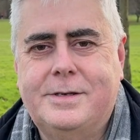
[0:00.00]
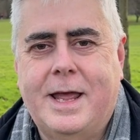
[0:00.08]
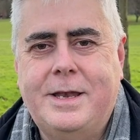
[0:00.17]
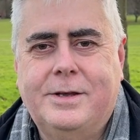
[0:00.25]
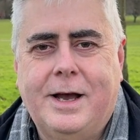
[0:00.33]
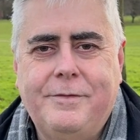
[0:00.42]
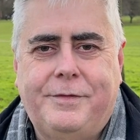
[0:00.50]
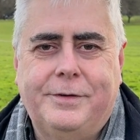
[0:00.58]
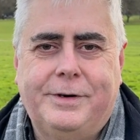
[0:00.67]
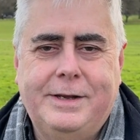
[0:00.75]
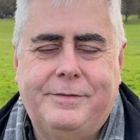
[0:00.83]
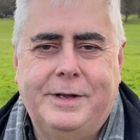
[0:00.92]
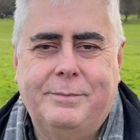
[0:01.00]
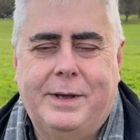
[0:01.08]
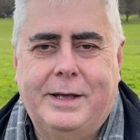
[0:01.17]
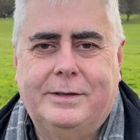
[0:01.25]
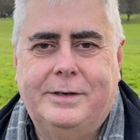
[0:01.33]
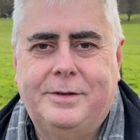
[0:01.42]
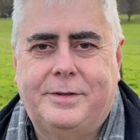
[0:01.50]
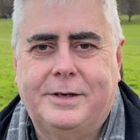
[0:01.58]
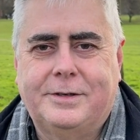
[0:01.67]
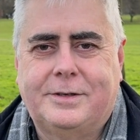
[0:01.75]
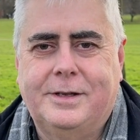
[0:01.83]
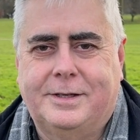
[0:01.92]
then you go for your evening meal and you
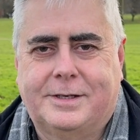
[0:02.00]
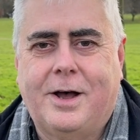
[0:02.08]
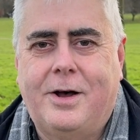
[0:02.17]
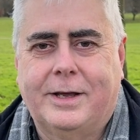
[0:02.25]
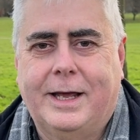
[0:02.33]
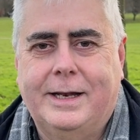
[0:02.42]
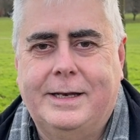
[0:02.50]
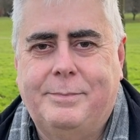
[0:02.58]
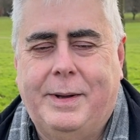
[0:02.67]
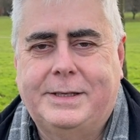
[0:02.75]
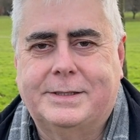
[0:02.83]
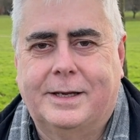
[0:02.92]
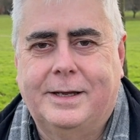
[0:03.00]
think this can't get any better,